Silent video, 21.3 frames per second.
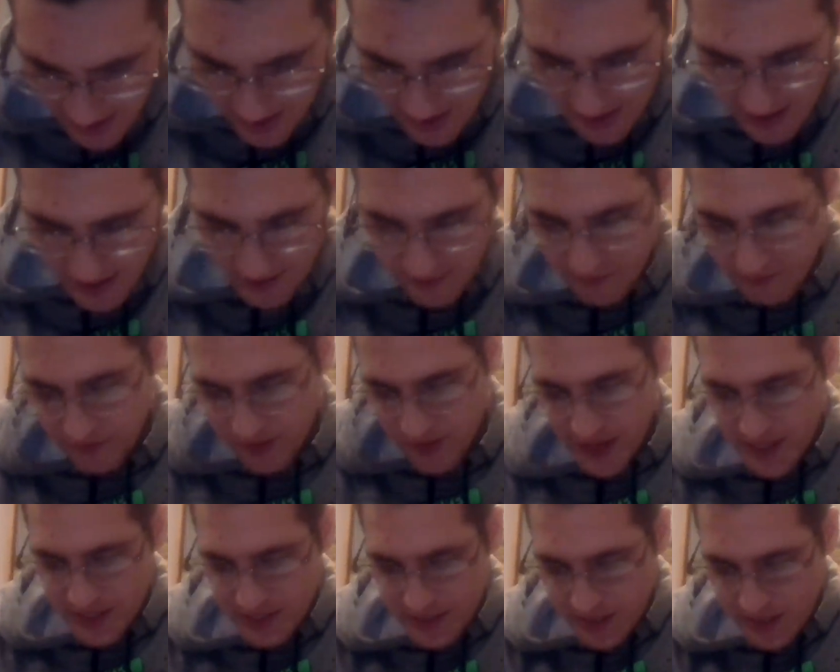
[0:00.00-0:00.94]
and
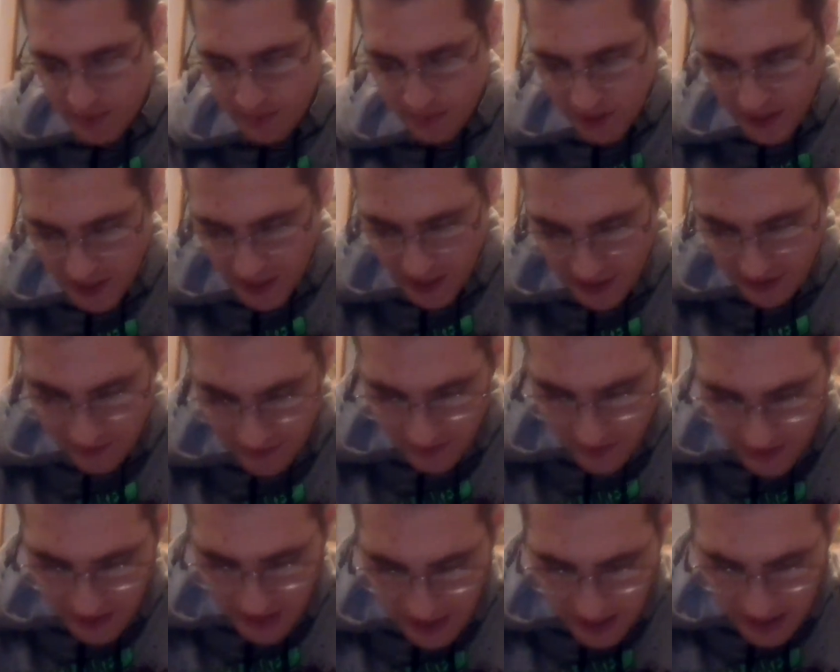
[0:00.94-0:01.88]
fled into the plain,
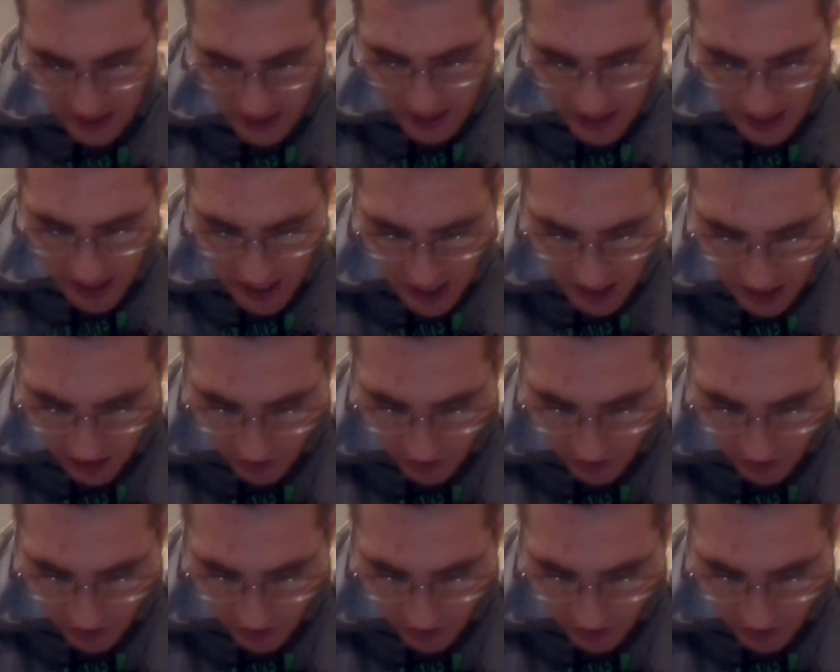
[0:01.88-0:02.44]
and